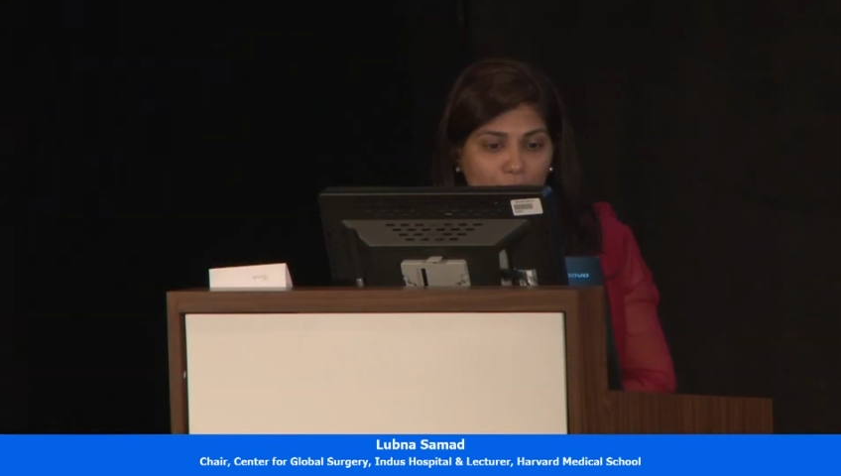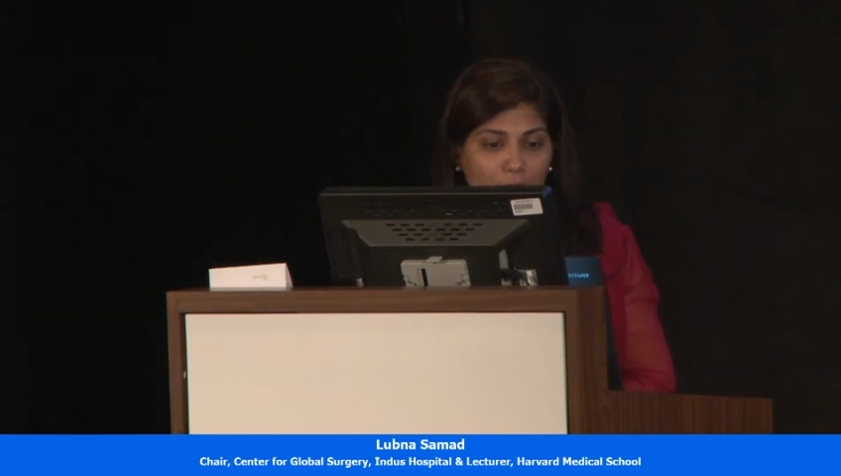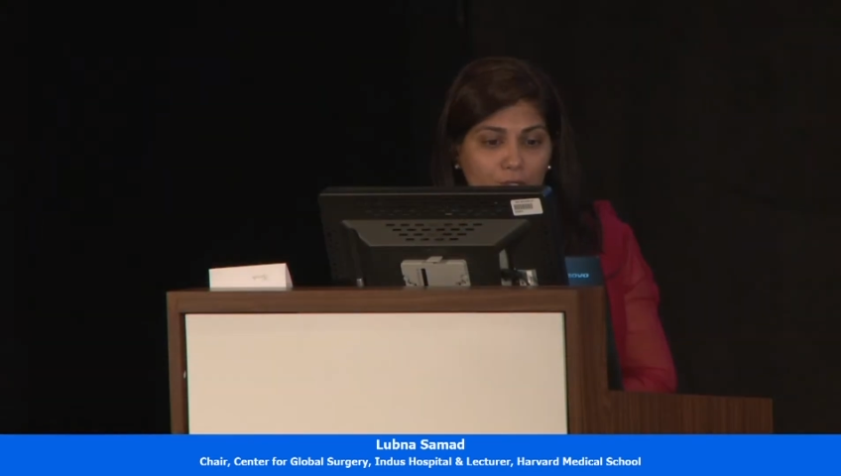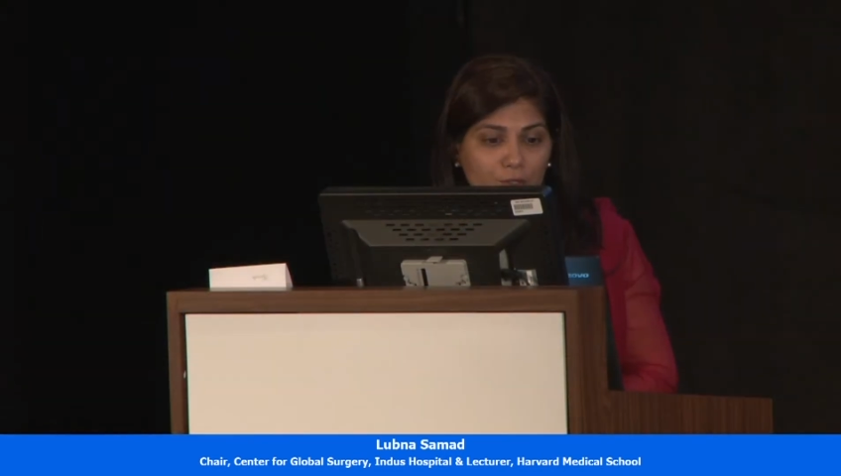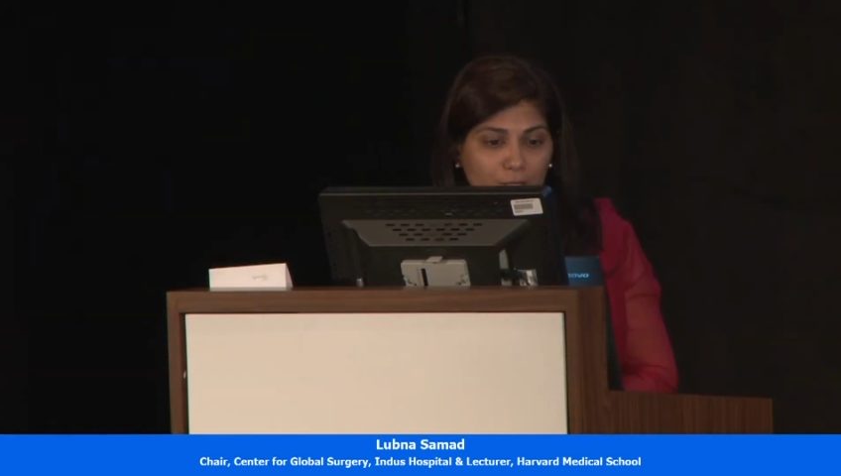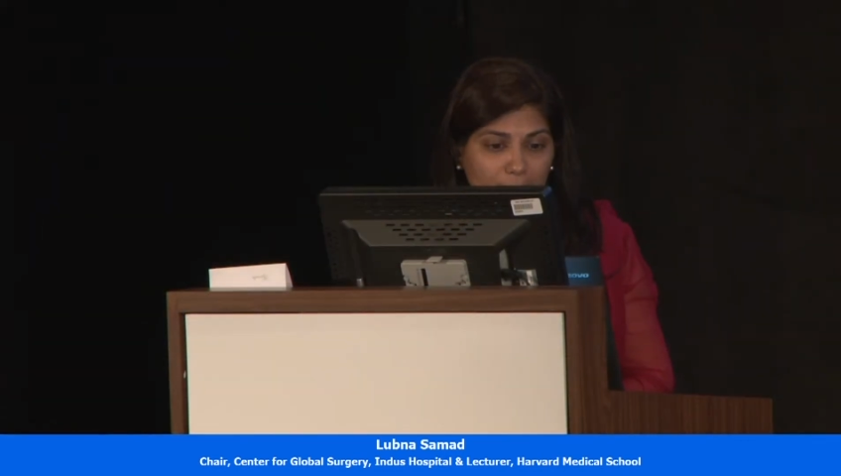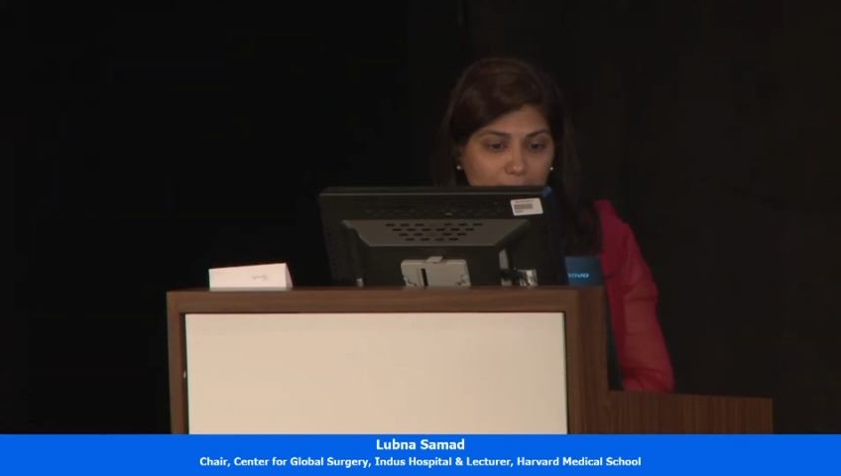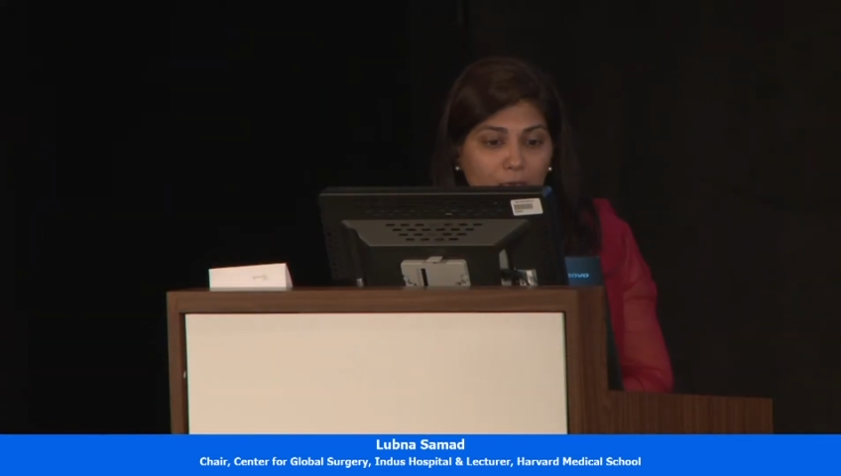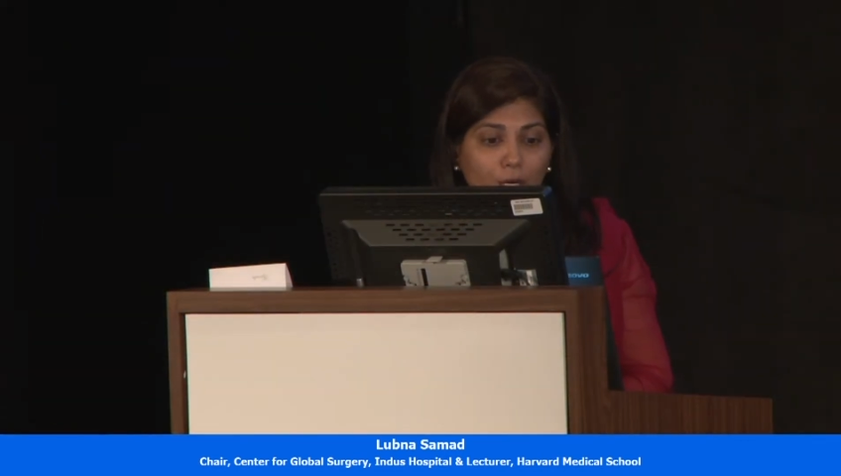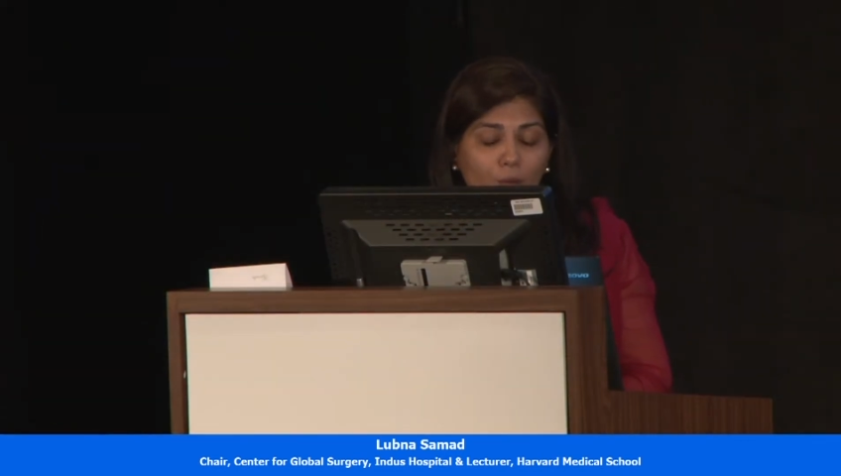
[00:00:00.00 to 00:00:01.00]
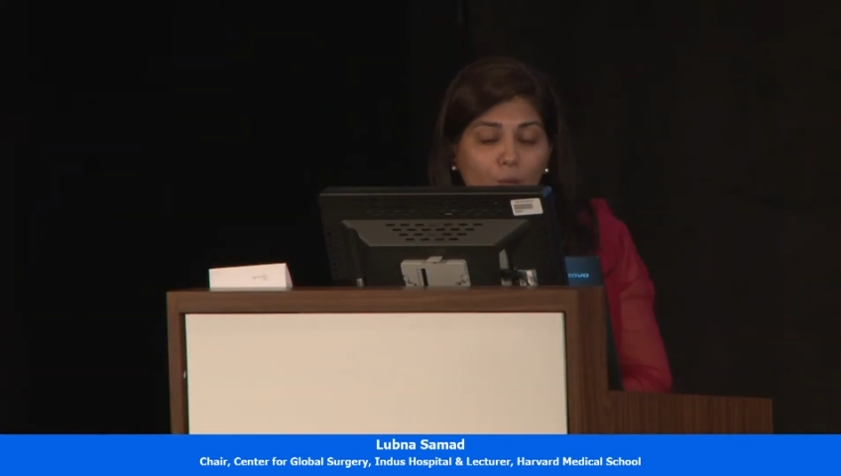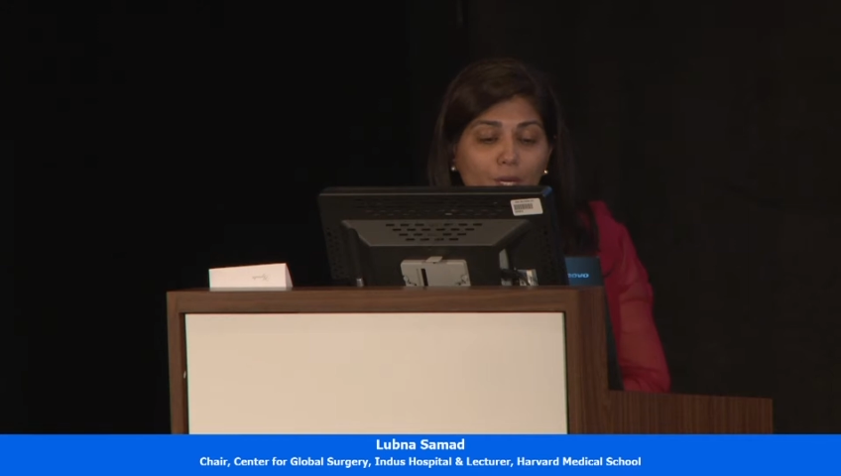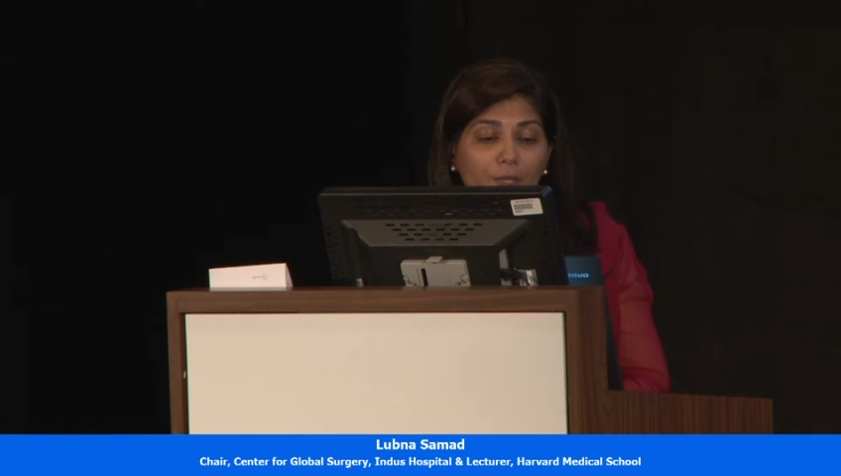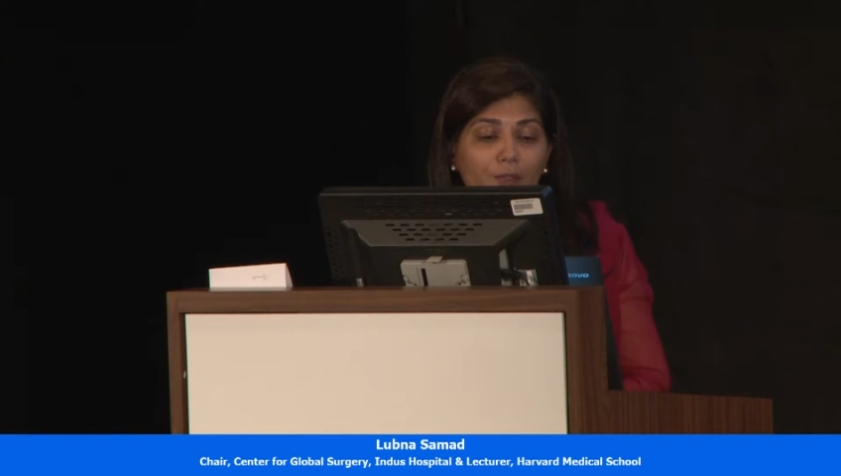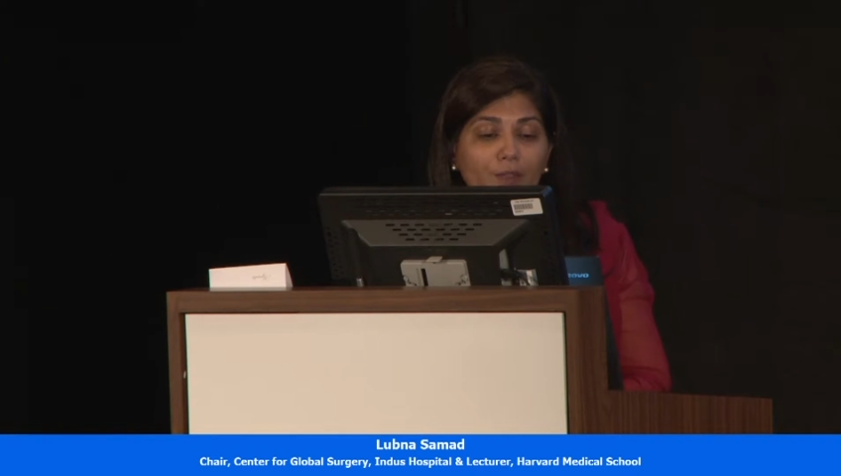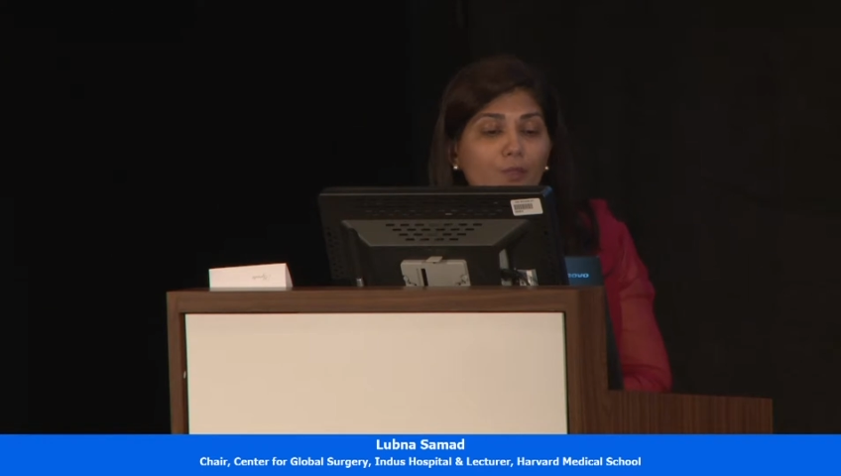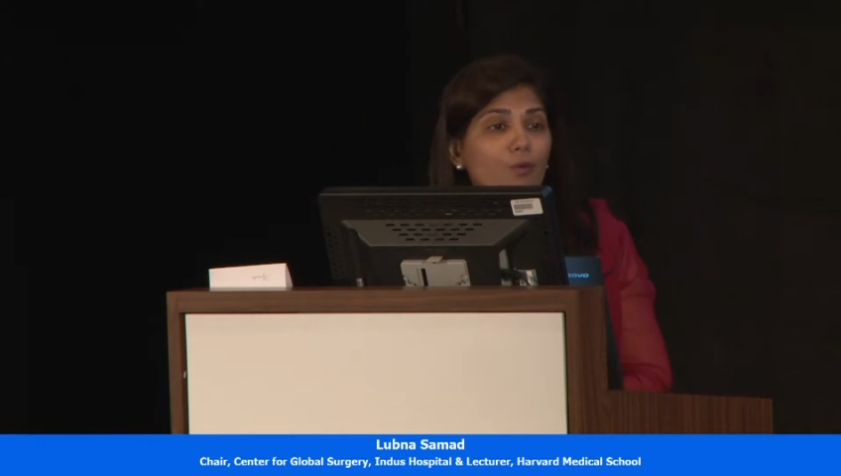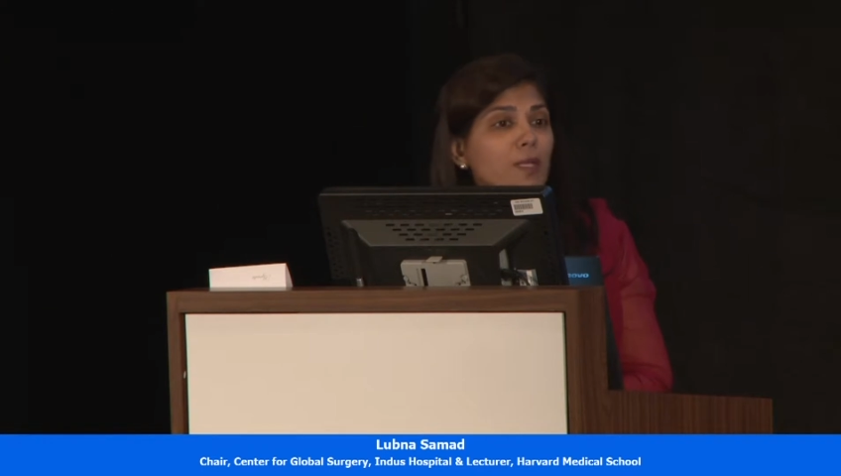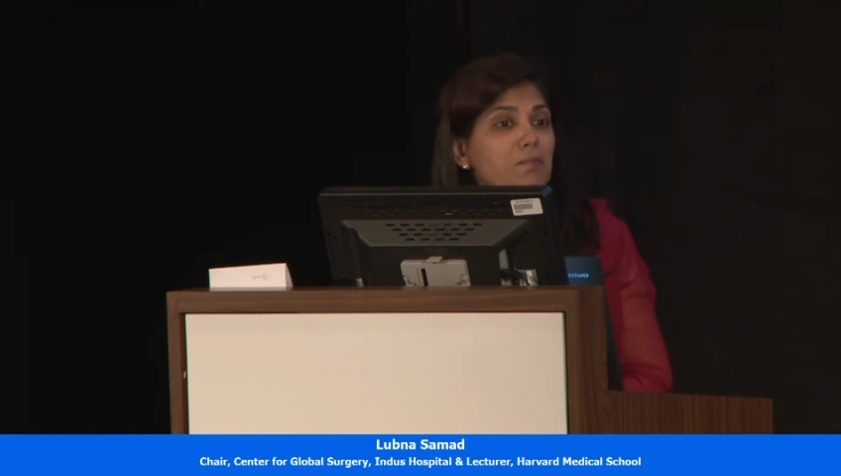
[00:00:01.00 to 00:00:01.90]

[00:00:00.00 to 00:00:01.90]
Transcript: literally, with three